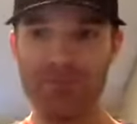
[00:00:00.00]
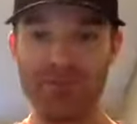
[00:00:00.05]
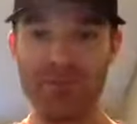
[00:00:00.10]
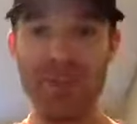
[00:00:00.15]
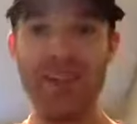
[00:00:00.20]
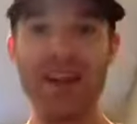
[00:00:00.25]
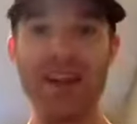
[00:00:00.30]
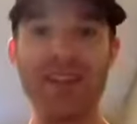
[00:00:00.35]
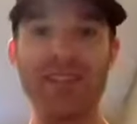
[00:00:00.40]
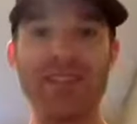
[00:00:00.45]

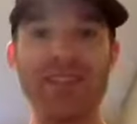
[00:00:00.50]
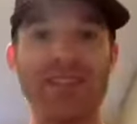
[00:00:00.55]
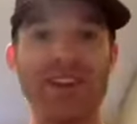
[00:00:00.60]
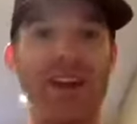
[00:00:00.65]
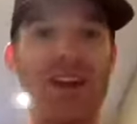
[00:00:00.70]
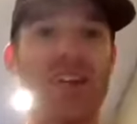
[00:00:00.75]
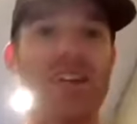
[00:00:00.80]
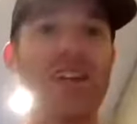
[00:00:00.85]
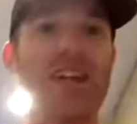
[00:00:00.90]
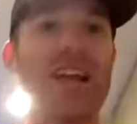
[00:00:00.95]
and
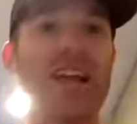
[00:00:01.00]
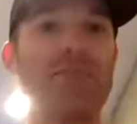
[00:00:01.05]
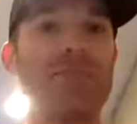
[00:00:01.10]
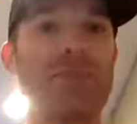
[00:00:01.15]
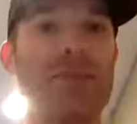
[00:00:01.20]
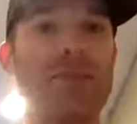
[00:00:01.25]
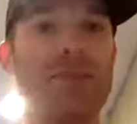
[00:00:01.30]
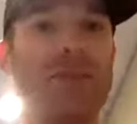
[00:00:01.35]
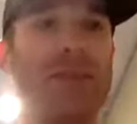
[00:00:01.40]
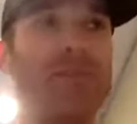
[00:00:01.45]
start
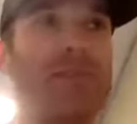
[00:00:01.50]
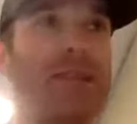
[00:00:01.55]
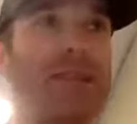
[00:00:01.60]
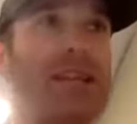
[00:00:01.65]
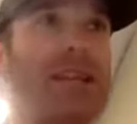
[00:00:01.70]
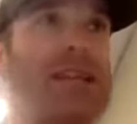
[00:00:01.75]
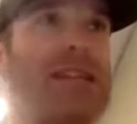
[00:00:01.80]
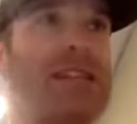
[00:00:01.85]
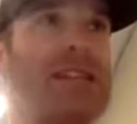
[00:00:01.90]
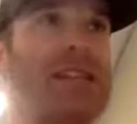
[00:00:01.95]
helping people
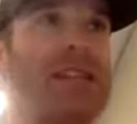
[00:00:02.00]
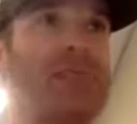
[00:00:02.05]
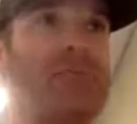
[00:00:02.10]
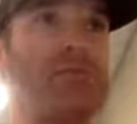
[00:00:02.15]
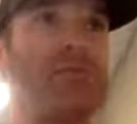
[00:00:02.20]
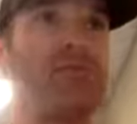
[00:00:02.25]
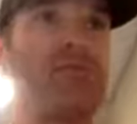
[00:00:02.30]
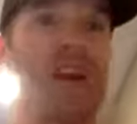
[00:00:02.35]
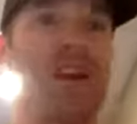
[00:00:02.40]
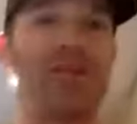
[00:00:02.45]
and leading
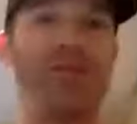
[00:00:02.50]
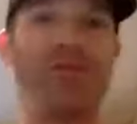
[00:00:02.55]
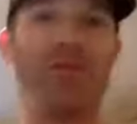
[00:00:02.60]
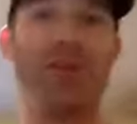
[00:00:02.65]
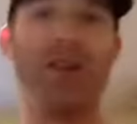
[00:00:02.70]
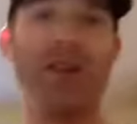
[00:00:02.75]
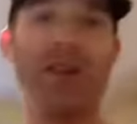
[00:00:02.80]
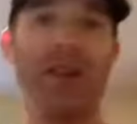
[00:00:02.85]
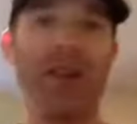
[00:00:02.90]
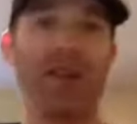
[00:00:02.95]
with value.
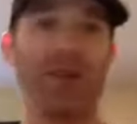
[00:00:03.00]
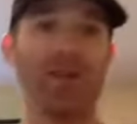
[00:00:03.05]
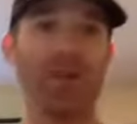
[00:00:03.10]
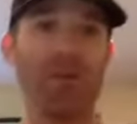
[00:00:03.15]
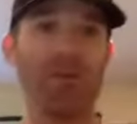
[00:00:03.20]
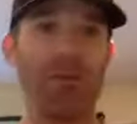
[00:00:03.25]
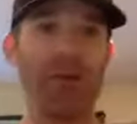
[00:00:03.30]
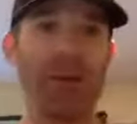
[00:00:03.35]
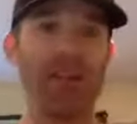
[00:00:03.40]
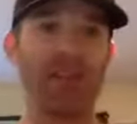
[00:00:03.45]

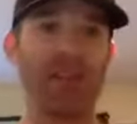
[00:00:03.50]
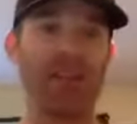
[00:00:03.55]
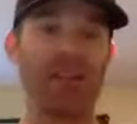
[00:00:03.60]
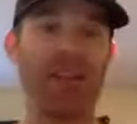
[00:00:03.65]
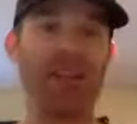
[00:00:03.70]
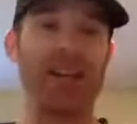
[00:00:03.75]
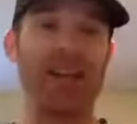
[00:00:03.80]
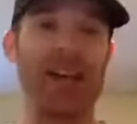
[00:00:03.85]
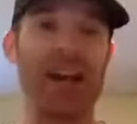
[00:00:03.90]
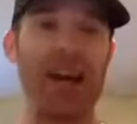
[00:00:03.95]
So
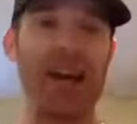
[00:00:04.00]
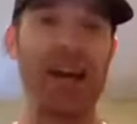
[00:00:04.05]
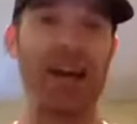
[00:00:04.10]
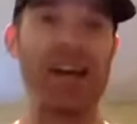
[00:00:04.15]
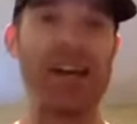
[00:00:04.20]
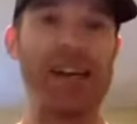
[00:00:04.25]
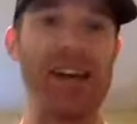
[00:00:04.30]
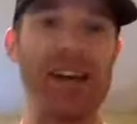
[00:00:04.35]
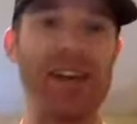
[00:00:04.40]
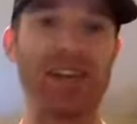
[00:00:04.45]
basically,
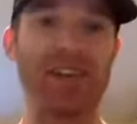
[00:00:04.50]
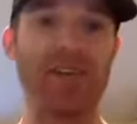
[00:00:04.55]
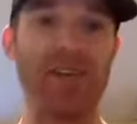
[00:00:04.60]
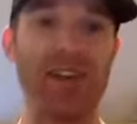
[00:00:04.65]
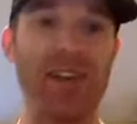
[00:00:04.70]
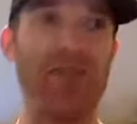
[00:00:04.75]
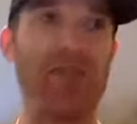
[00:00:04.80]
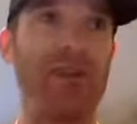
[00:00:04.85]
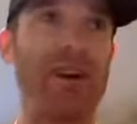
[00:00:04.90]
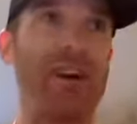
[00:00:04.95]

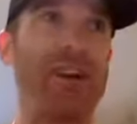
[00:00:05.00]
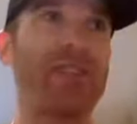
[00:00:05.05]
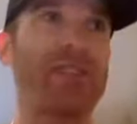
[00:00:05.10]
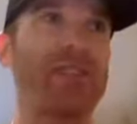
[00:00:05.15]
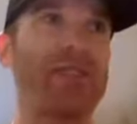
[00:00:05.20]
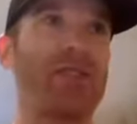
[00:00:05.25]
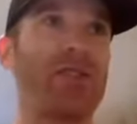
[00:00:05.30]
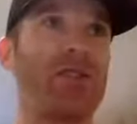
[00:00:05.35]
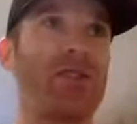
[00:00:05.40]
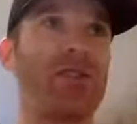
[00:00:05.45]
yesterday, right,
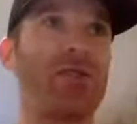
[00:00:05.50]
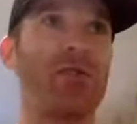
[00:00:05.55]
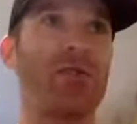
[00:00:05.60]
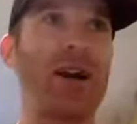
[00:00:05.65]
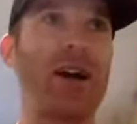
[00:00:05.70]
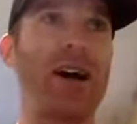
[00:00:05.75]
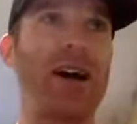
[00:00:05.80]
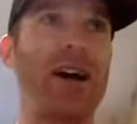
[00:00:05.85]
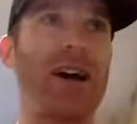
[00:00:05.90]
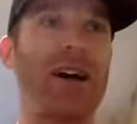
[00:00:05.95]
so
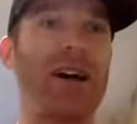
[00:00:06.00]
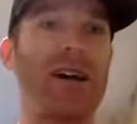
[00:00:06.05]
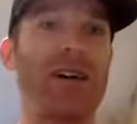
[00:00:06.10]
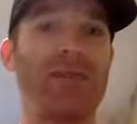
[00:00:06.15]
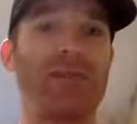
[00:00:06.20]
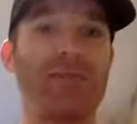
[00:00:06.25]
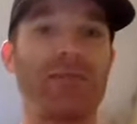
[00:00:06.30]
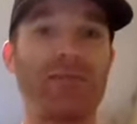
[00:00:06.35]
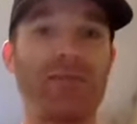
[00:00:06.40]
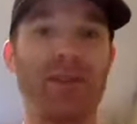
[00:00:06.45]
I
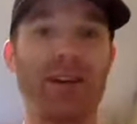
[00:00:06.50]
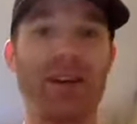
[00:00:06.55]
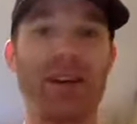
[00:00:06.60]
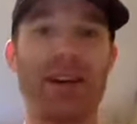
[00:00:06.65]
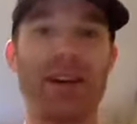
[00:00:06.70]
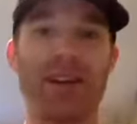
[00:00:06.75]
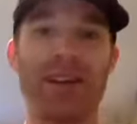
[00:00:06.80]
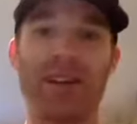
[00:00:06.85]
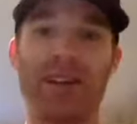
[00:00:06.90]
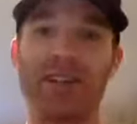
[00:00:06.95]

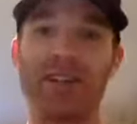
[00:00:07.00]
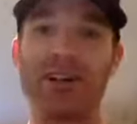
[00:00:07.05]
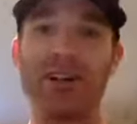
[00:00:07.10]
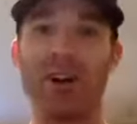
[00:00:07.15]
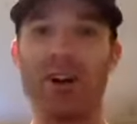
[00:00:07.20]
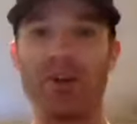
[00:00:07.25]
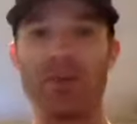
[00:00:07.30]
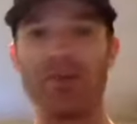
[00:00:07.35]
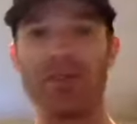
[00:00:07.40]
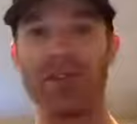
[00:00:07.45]
got
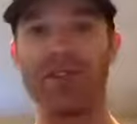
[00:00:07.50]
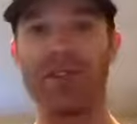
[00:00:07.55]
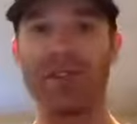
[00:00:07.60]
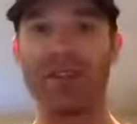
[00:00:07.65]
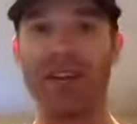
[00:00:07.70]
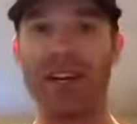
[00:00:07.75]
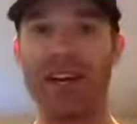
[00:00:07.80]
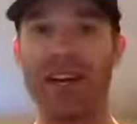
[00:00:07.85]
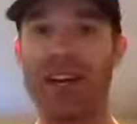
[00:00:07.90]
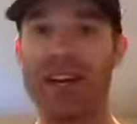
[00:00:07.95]
talk with this
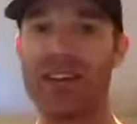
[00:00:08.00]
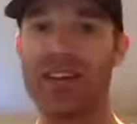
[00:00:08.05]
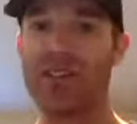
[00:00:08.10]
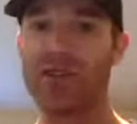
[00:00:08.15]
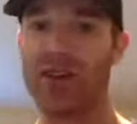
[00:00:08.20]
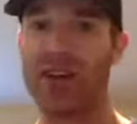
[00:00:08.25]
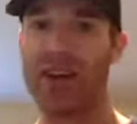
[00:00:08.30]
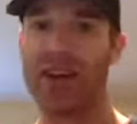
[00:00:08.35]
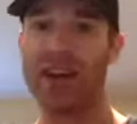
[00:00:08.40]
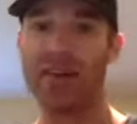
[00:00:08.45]
guy
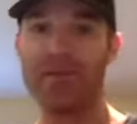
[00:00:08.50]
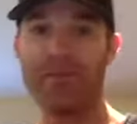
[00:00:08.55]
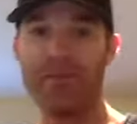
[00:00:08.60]
yesterday.